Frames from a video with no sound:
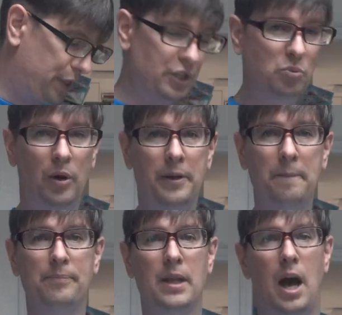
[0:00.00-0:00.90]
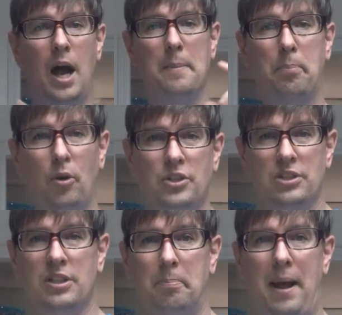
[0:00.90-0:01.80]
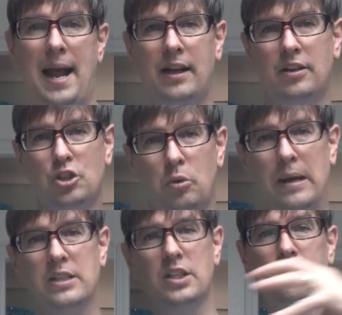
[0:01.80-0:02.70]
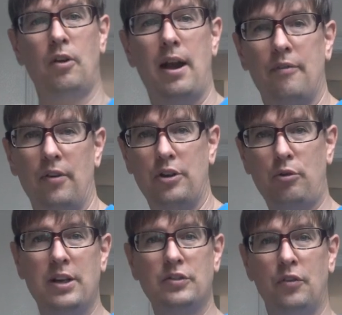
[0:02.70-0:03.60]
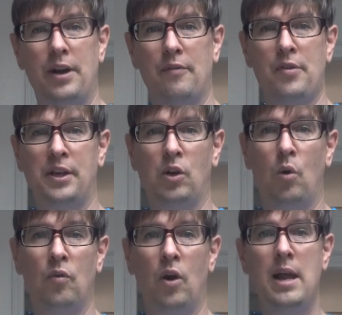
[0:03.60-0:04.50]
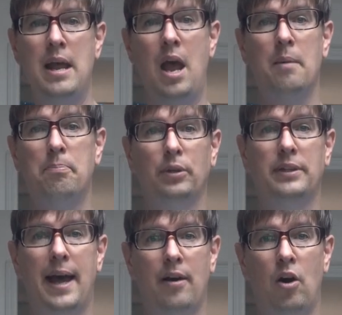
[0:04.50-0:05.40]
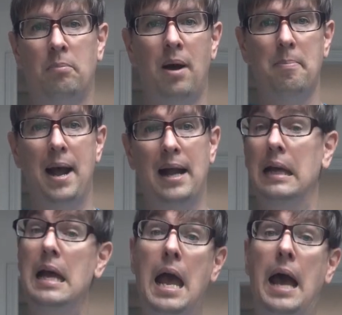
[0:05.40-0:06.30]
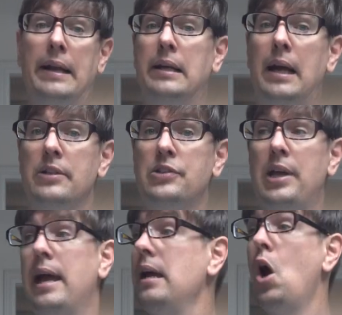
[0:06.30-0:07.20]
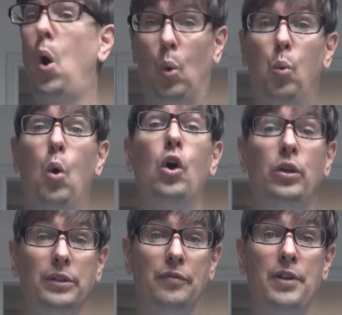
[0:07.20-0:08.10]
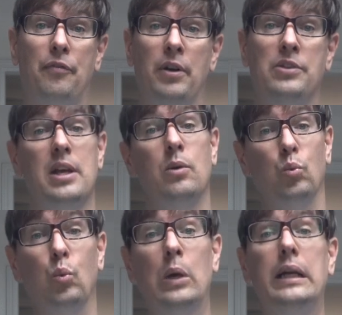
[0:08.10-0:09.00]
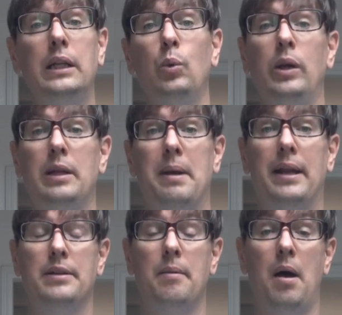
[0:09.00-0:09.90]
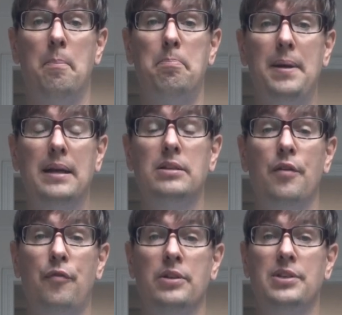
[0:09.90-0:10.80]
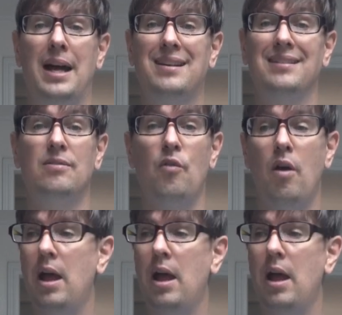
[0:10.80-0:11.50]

this one. I purchased the pack, transferred everything over, and put that on my back. And I gotta say, world of difference. It really, really made a big difference. I could